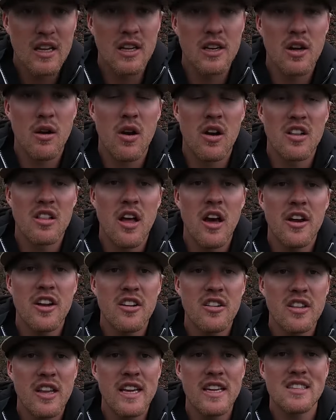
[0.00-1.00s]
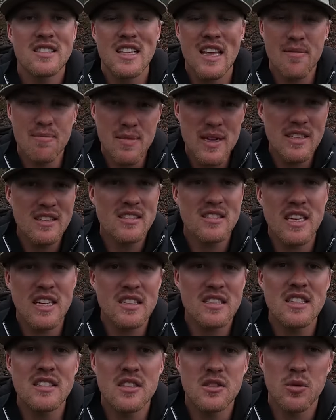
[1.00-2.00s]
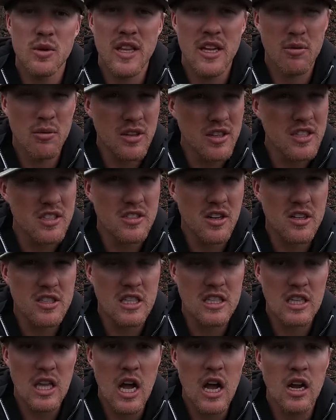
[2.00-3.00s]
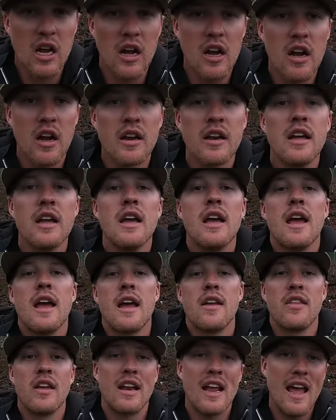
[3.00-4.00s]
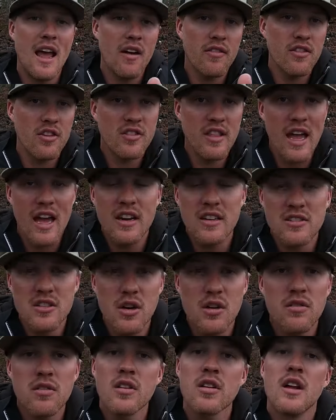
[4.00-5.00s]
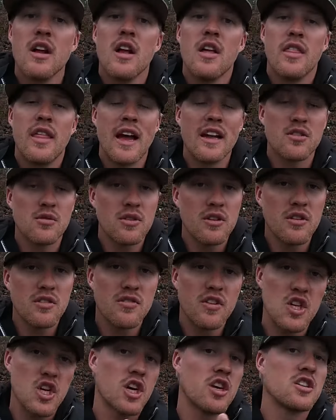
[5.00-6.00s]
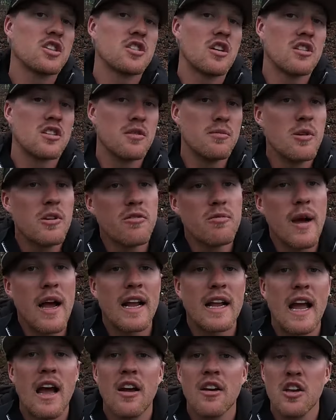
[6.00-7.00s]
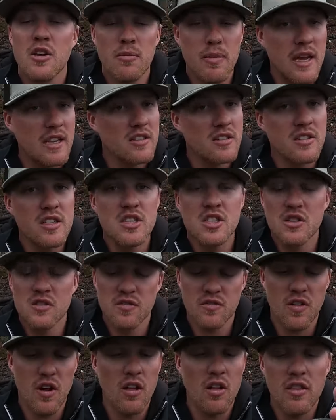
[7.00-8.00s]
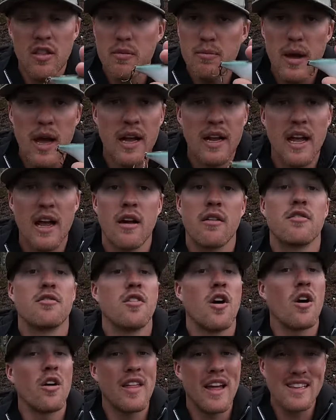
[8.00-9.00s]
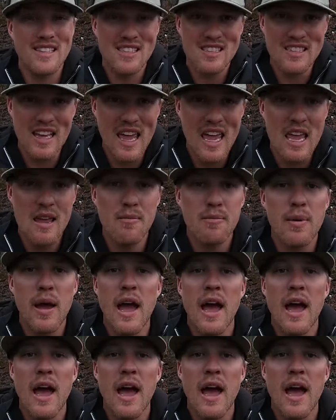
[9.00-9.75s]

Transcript: You know, on a lot of your lakes, that mid 60s is where they really start to lock on. And then after that is over, that's when those fish are gonna start to move back out, and you basically just follow them back out. Follow that same